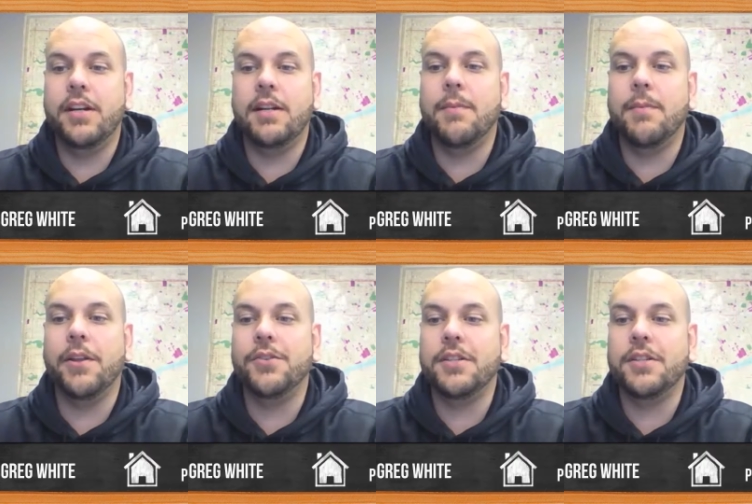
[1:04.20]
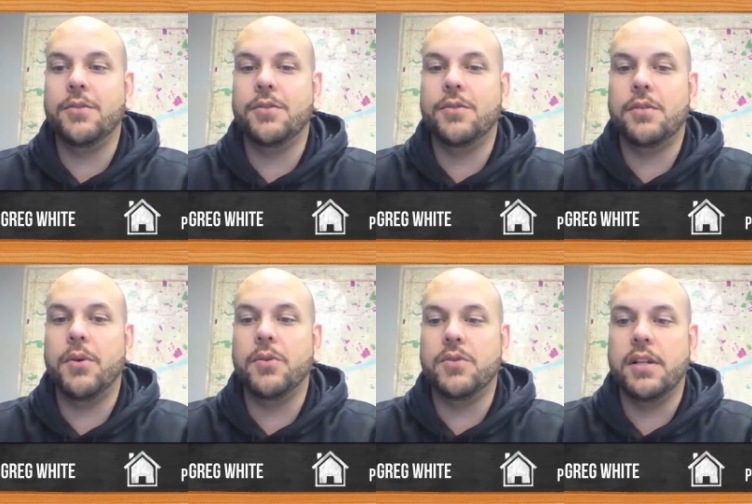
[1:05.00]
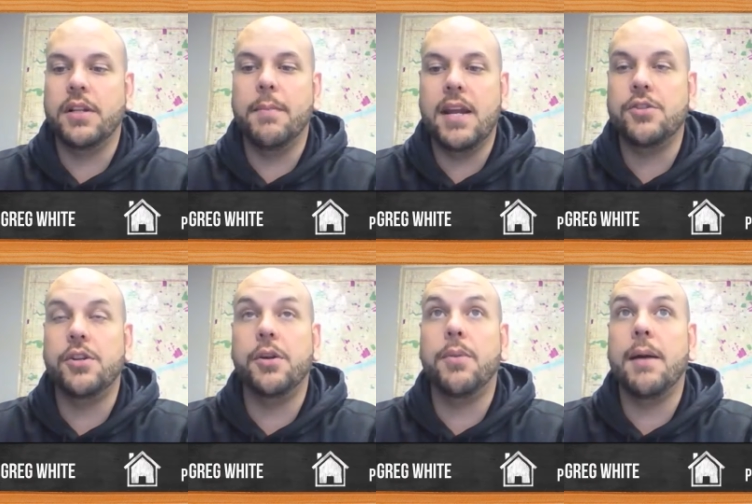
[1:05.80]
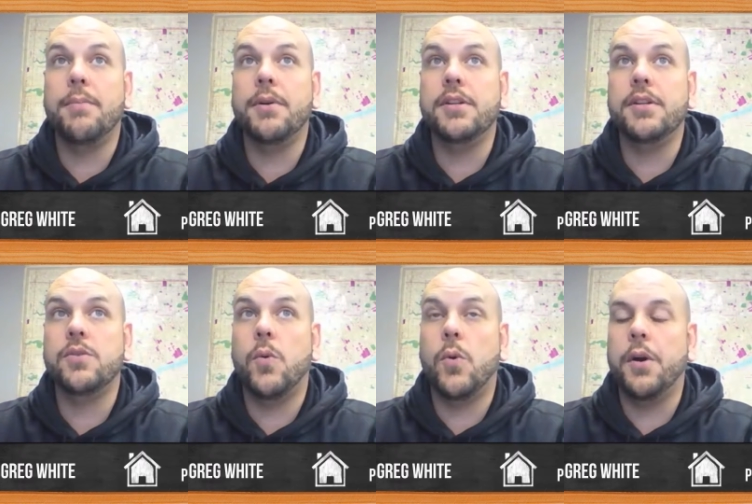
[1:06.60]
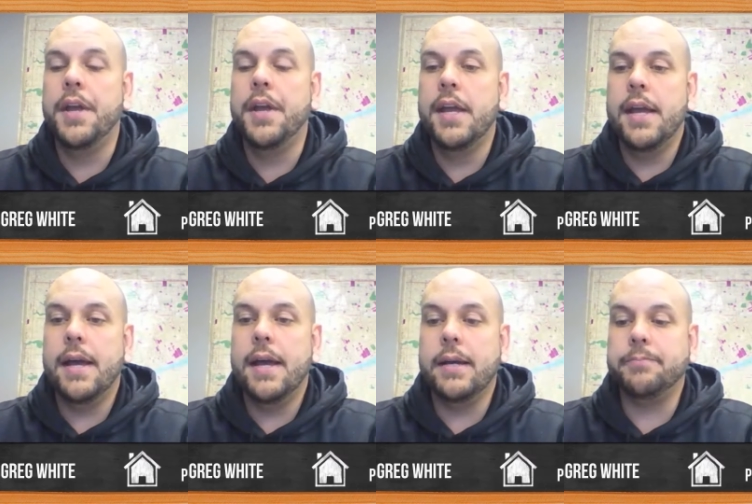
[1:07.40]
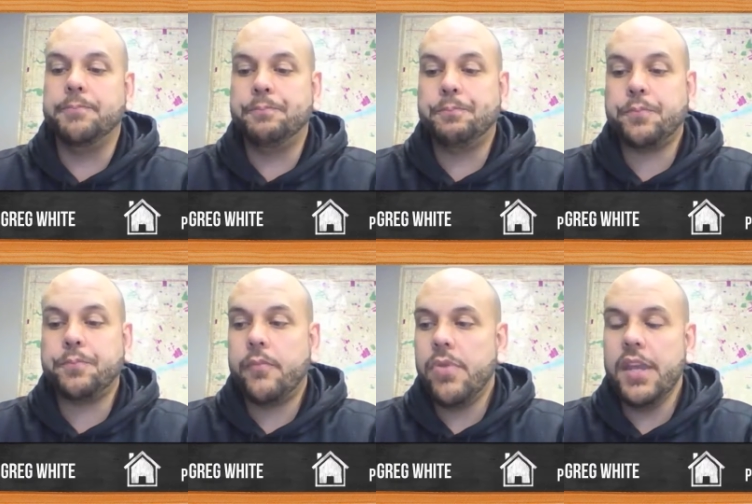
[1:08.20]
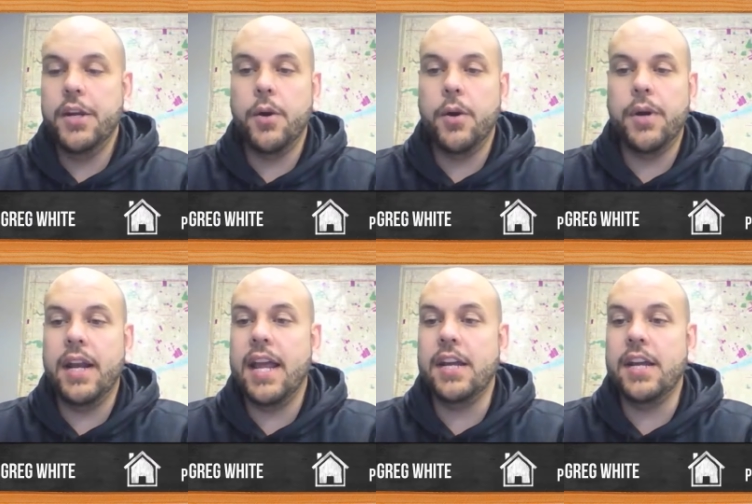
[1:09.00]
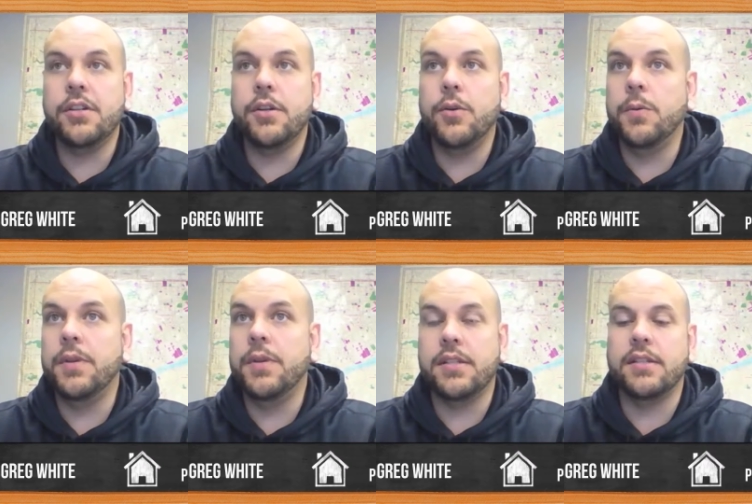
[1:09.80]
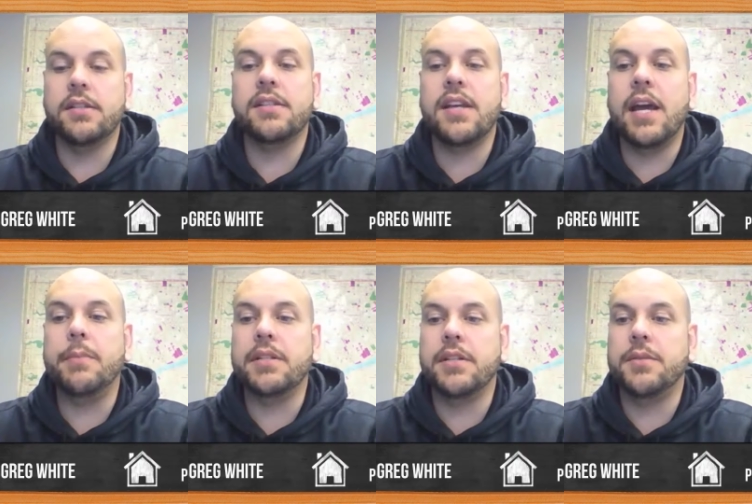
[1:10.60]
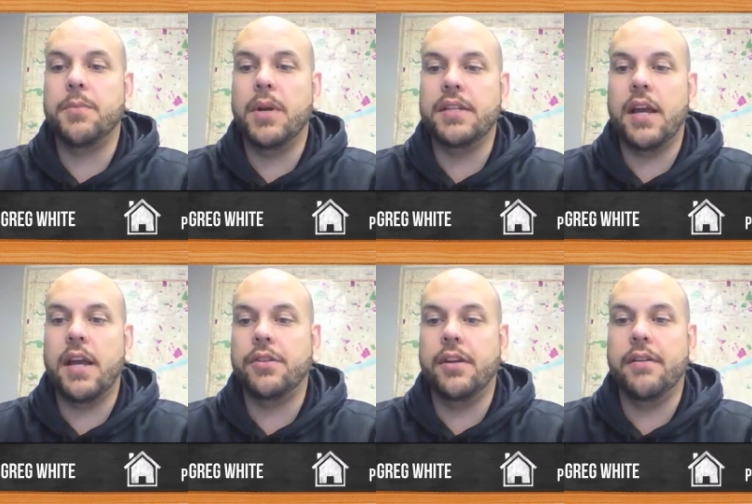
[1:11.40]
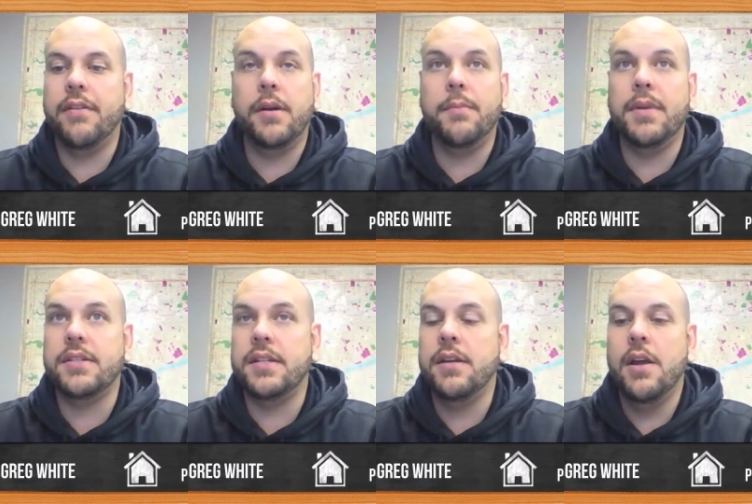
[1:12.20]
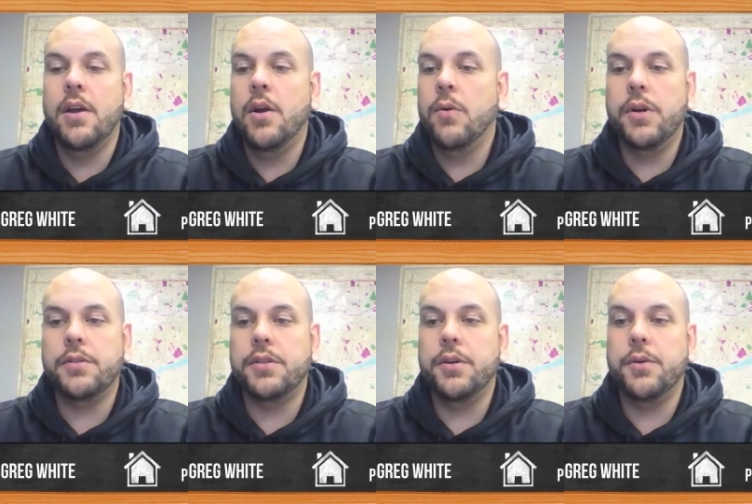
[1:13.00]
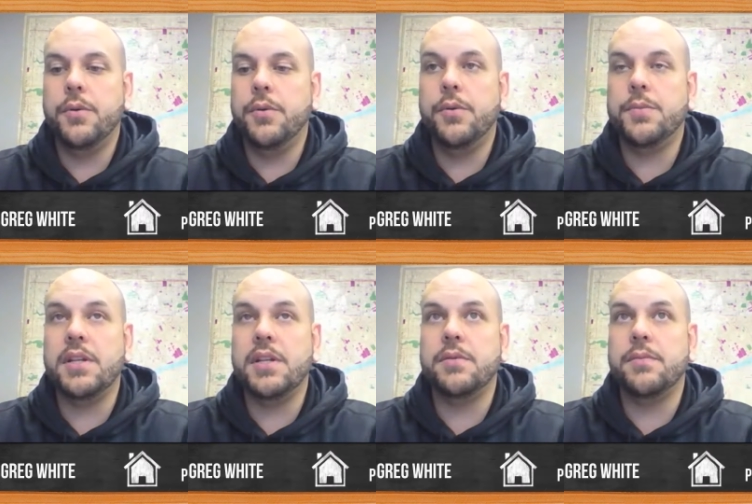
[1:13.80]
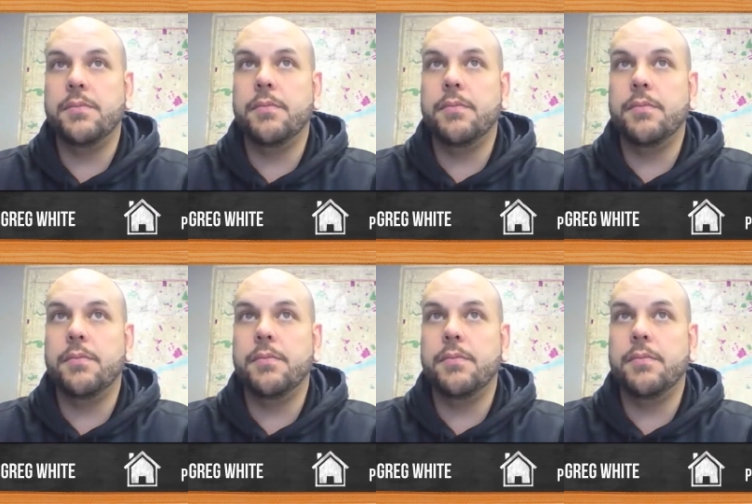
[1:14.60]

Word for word: and an email address who's supposedly managing your properties, or um, you know, an agent who this is a side business, but he's actually a very busy realtor who who spends